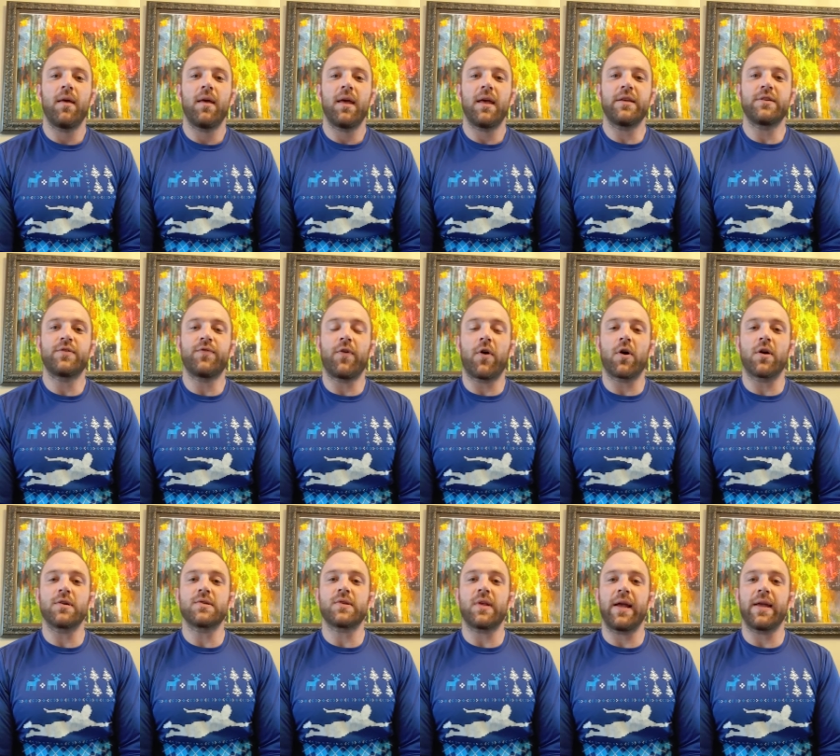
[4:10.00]
as
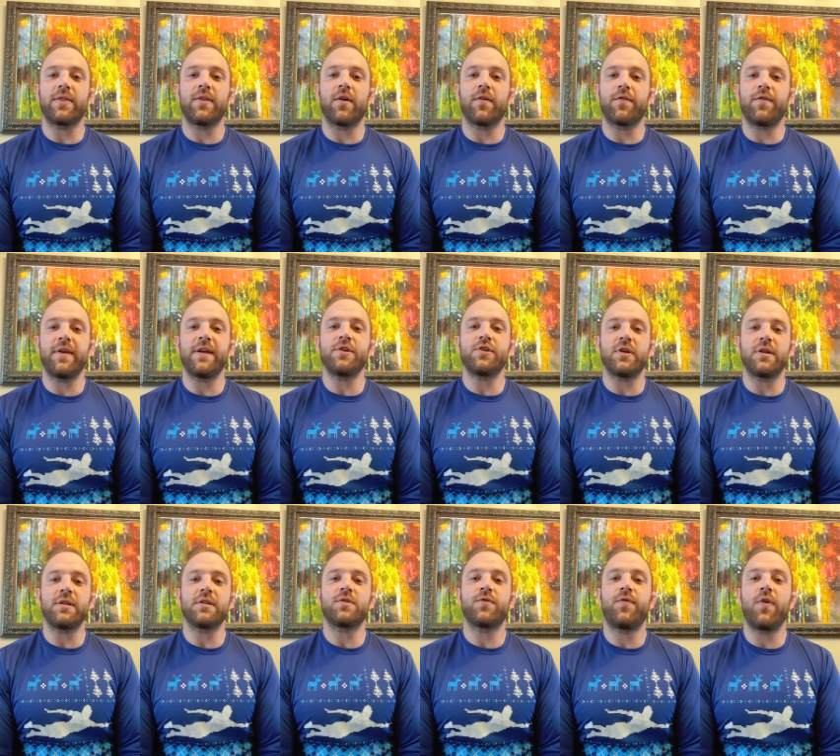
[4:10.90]
far as like their
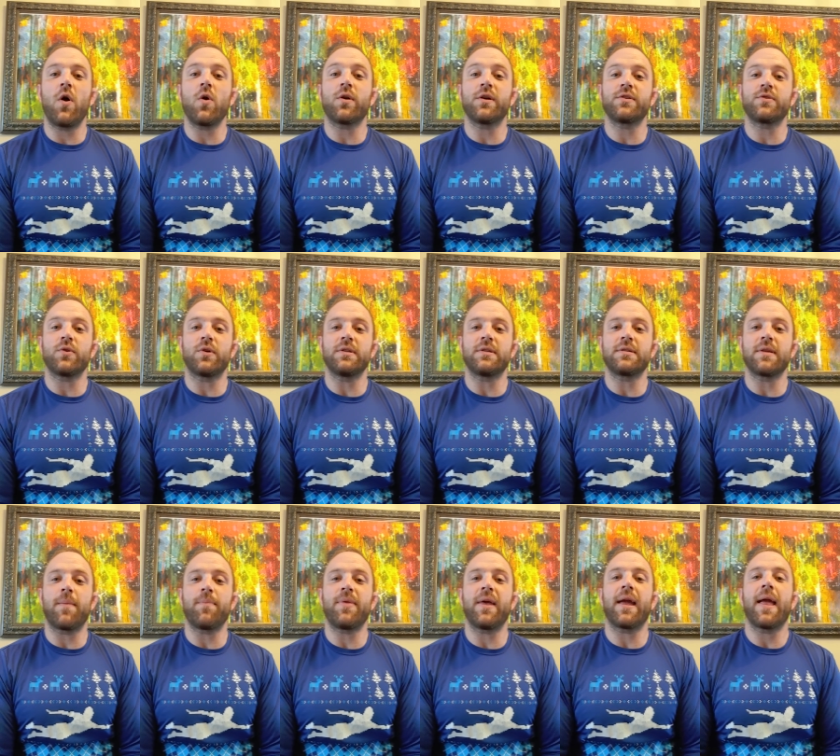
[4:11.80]
vision is focused on
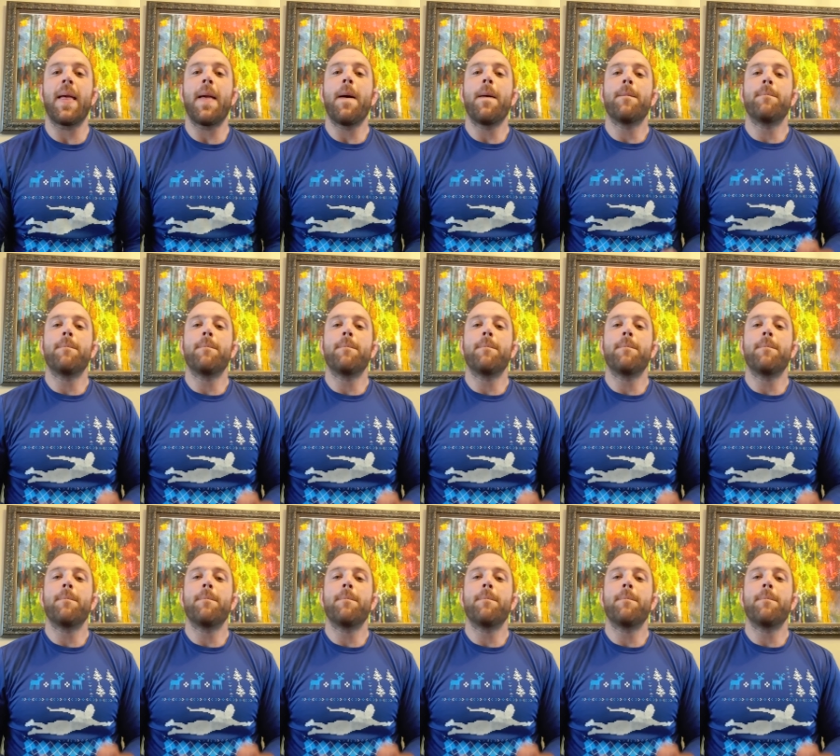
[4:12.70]
something.